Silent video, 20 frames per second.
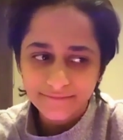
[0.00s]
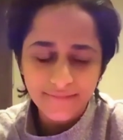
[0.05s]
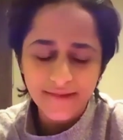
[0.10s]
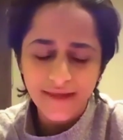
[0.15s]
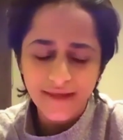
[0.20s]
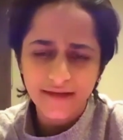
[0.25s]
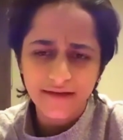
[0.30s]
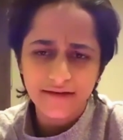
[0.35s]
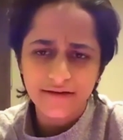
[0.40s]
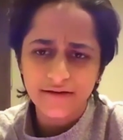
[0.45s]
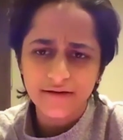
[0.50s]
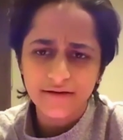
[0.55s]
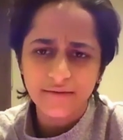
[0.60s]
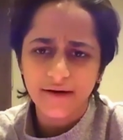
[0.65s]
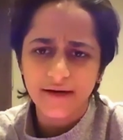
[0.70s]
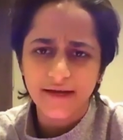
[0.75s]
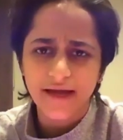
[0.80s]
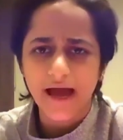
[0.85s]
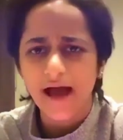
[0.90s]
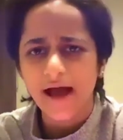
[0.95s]
in who
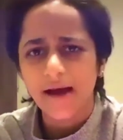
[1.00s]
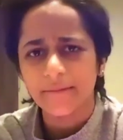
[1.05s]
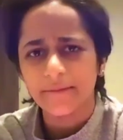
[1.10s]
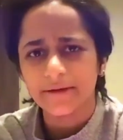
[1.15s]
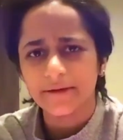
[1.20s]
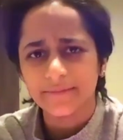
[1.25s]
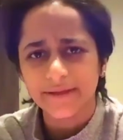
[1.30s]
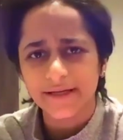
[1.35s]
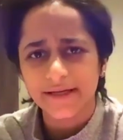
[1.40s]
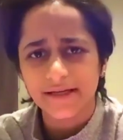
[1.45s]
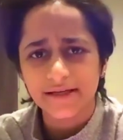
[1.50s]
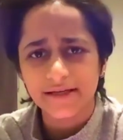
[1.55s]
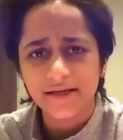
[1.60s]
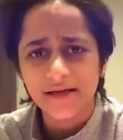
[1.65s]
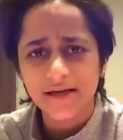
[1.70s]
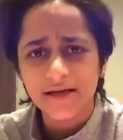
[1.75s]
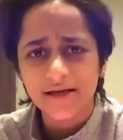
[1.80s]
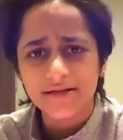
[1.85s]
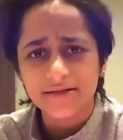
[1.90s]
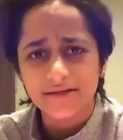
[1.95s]
I am and being
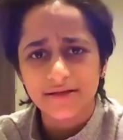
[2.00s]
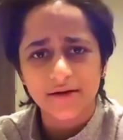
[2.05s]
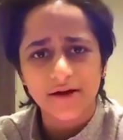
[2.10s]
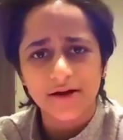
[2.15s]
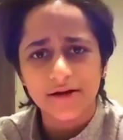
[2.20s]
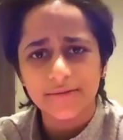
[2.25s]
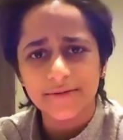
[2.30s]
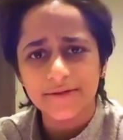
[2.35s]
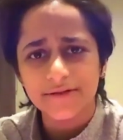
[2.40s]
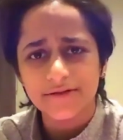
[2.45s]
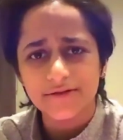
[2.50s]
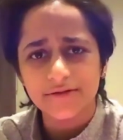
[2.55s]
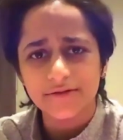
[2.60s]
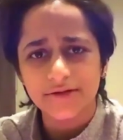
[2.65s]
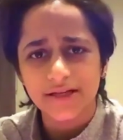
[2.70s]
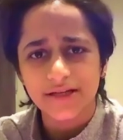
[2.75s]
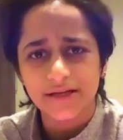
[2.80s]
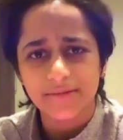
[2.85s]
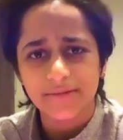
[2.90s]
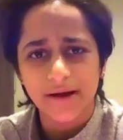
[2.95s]
so open
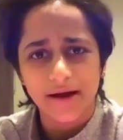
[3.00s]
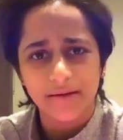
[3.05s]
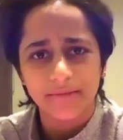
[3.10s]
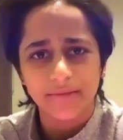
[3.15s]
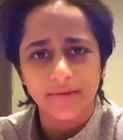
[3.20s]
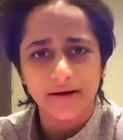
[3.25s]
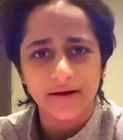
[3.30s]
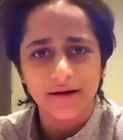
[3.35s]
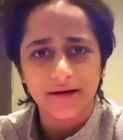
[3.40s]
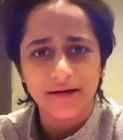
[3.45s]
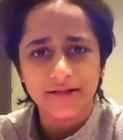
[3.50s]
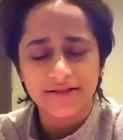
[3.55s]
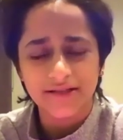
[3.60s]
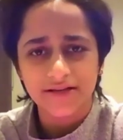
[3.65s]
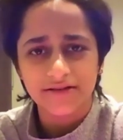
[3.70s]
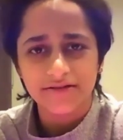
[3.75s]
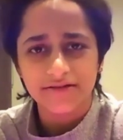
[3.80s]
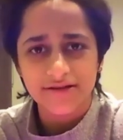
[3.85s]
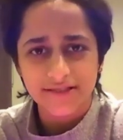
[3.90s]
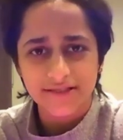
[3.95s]
talking about my
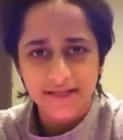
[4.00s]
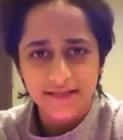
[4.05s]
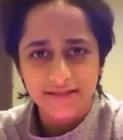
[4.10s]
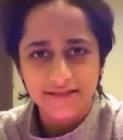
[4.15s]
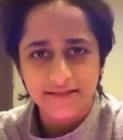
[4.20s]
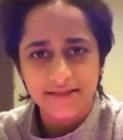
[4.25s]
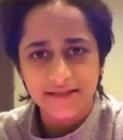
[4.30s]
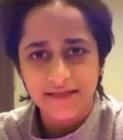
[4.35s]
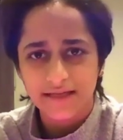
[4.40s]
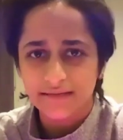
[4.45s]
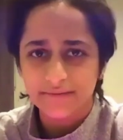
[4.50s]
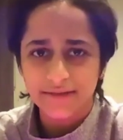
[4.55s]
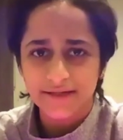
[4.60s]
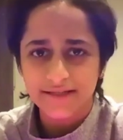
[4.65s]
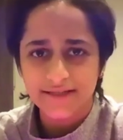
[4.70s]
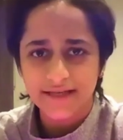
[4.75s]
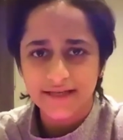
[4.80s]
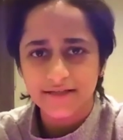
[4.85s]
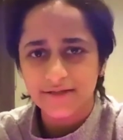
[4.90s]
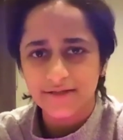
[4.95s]
gender identity and my
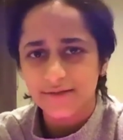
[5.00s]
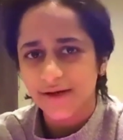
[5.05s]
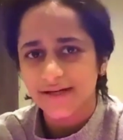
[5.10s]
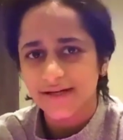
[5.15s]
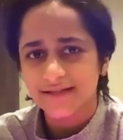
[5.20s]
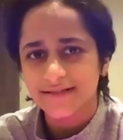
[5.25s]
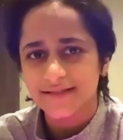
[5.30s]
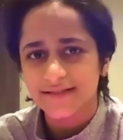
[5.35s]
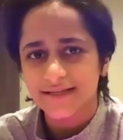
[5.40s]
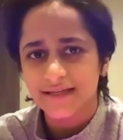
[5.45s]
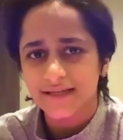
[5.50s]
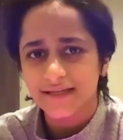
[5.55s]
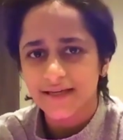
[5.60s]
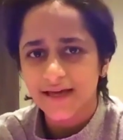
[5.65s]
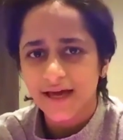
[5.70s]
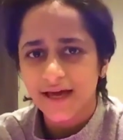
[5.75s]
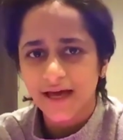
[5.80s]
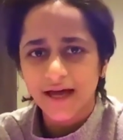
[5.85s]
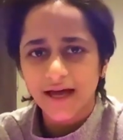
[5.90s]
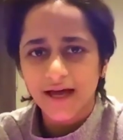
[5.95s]
sexuality,
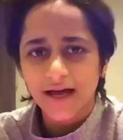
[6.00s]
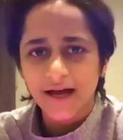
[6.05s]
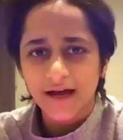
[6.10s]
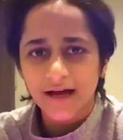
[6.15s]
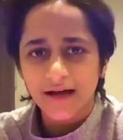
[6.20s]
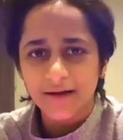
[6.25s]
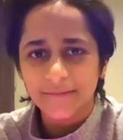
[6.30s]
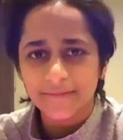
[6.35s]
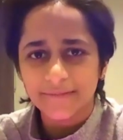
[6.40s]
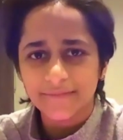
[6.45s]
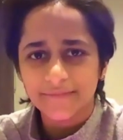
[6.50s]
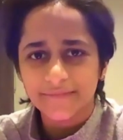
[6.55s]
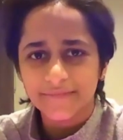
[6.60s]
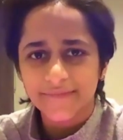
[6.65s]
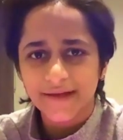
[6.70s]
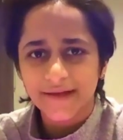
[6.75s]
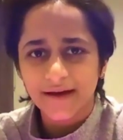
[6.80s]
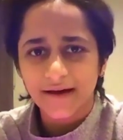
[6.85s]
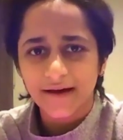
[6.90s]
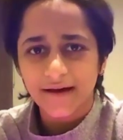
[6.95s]

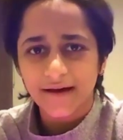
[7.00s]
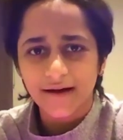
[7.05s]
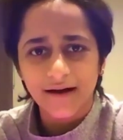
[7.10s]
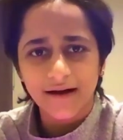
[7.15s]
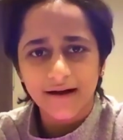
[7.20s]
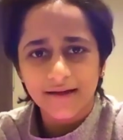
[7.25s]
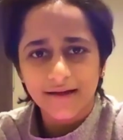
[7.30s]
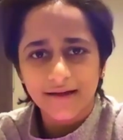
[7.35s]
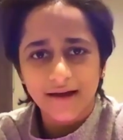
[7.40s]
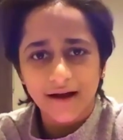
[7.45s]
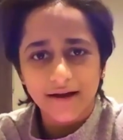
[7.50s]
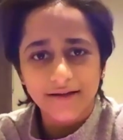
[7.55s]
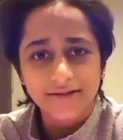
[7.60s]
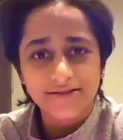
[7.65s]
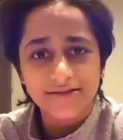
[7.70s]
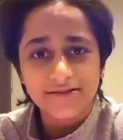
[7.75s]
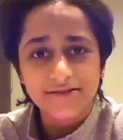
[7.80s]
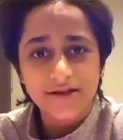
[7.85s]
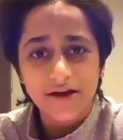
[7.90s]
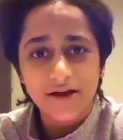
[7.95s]
I
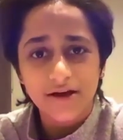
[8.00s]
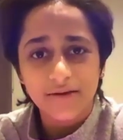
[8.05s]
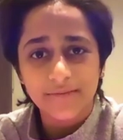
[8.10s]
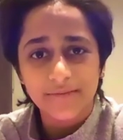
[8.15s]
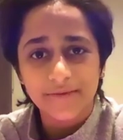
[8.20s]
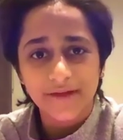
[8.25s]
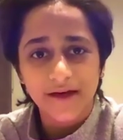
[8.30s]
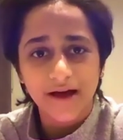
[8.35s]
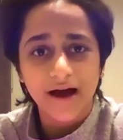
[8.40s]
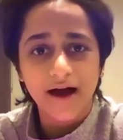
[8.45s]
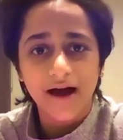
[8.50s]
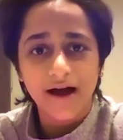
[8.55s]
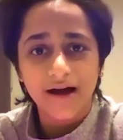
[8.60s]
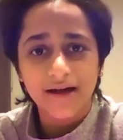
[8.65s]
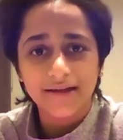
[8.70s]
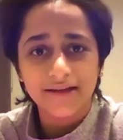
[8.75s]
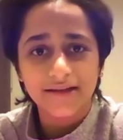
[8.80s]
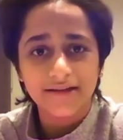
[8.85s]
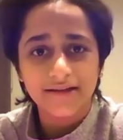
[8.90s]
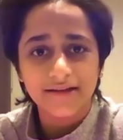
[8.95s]
just hope that
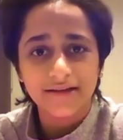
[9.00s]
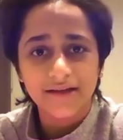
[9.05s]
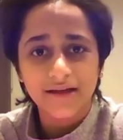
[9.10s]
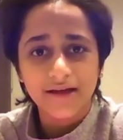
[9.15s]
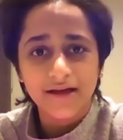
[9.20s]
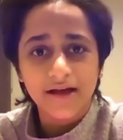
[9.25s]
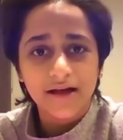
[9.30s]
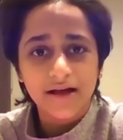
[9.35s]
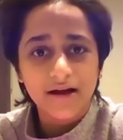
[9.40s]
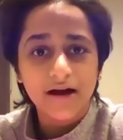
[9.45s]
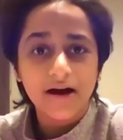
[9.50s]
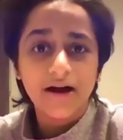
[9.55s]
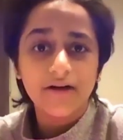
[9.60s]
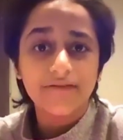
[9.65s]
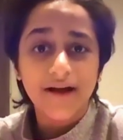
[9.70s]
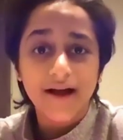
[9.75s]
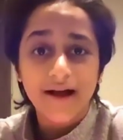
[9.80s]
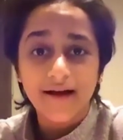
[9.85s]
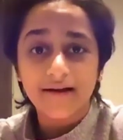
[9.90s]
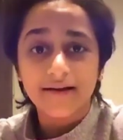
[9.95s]
I can
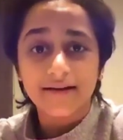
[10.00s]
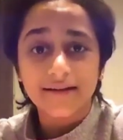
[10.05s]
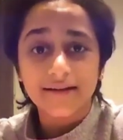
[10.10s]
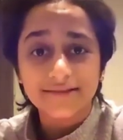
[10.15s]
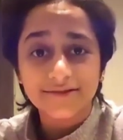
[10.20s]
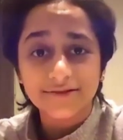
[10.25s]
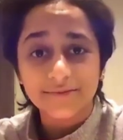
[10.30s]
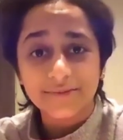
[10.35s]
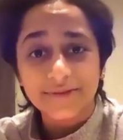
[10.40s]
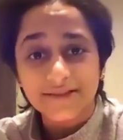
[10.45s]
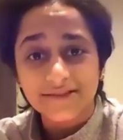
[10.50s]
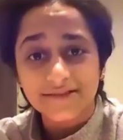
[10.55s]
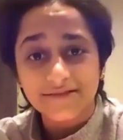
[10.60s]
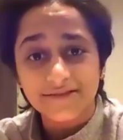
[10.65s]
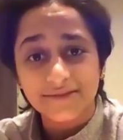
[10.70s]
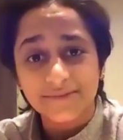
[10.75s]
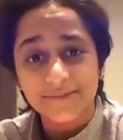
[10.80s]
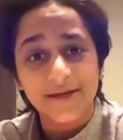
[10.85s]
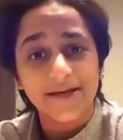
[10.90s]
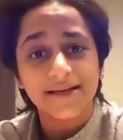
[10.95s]
carve out a little bit of
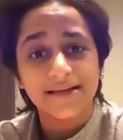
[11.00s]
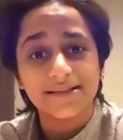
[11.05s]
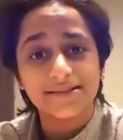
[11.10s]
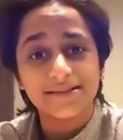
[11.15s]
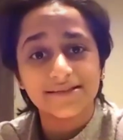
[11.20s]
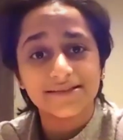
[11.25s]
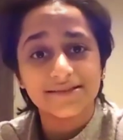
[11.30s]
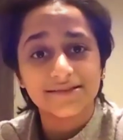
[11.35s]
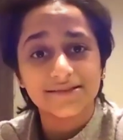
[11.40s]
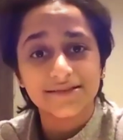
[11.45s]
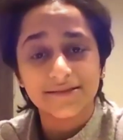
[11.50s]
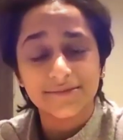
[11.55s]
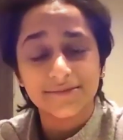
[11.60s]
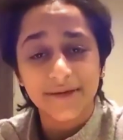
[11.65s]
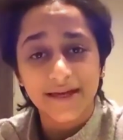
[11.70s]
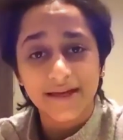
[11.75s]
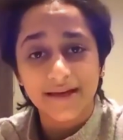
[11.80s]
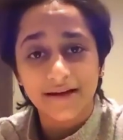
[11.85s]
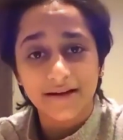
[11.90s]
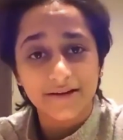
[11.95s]
space to
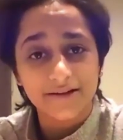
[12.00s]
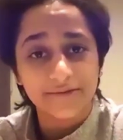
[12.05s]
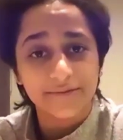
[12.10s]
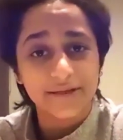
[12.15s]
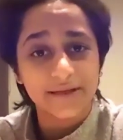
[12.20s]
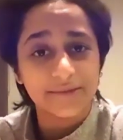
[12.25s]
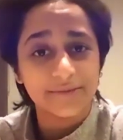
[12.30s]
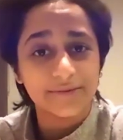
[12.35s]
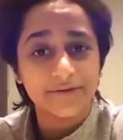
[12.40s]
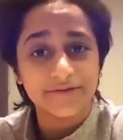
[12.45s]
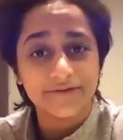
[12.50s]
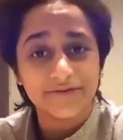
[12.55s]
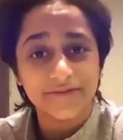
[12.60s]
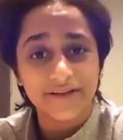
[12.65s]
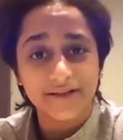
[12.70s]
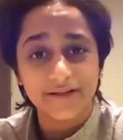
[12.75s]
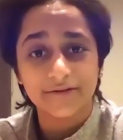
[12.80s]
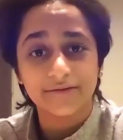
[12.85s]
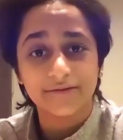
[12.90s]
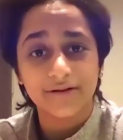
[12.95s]
make other people
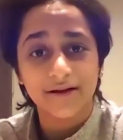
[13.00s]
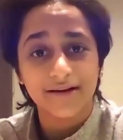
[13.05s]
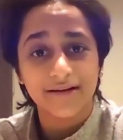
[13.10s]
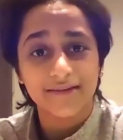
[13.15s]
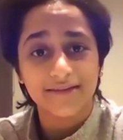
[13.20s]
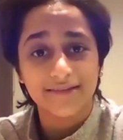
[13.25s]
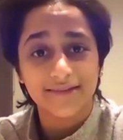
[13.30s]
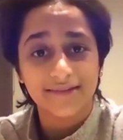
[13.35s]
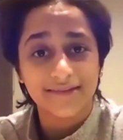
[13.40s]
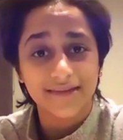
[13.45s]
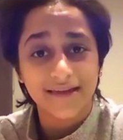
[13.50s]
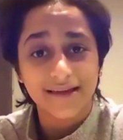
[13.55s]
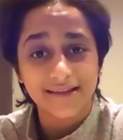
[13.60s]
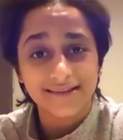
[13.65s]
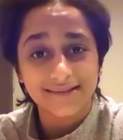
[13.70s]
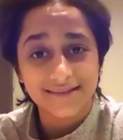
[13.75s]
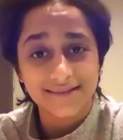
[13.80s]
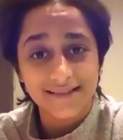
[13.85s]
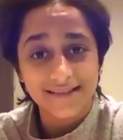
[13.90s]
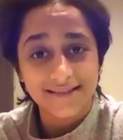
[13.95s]
feel like
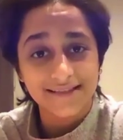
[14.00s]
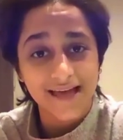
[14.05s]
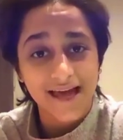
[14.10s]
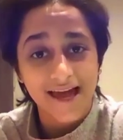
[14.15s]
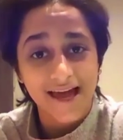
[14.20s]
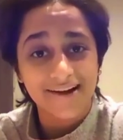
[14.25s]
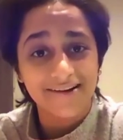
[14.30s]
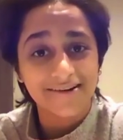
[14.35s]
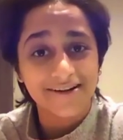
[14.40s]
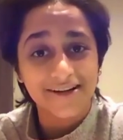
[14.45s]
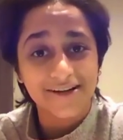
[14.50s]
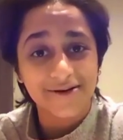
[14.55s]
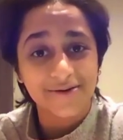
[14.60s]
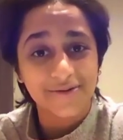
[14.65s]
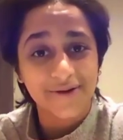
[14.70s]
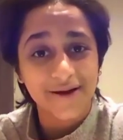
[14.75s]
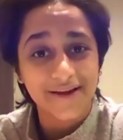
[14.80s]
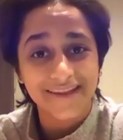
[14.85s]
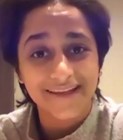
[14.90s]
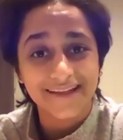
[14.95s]
there's this area
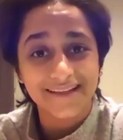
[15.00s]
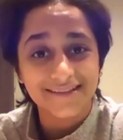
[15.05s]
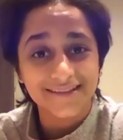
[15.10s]
where they